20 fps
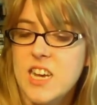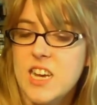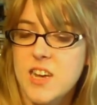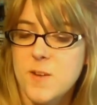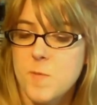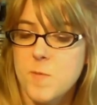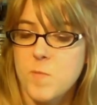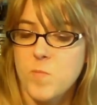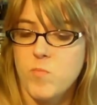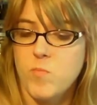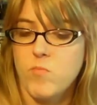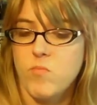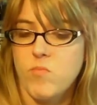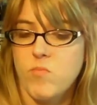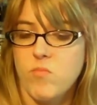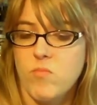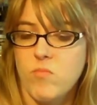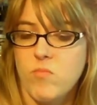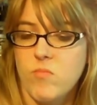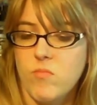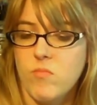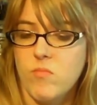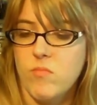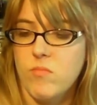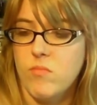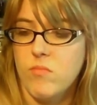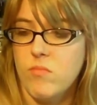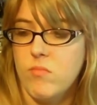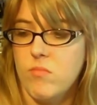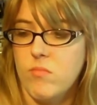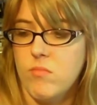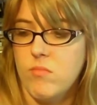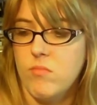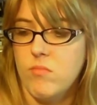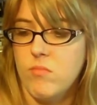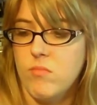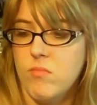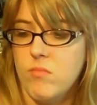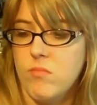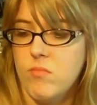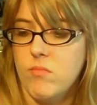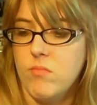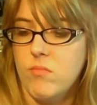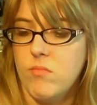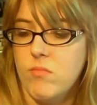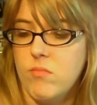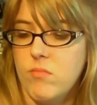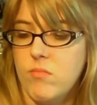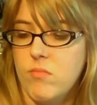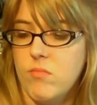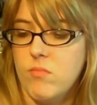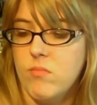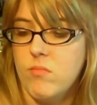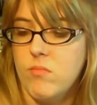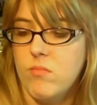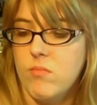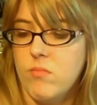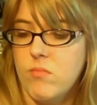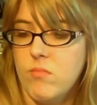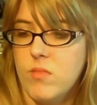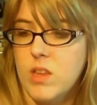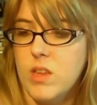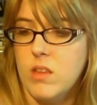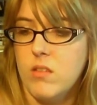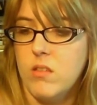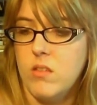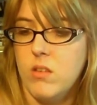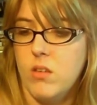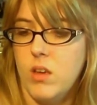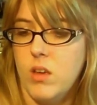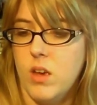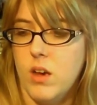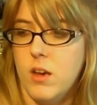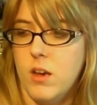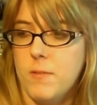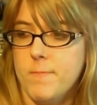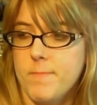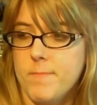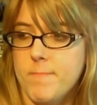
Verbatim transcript: So yeah.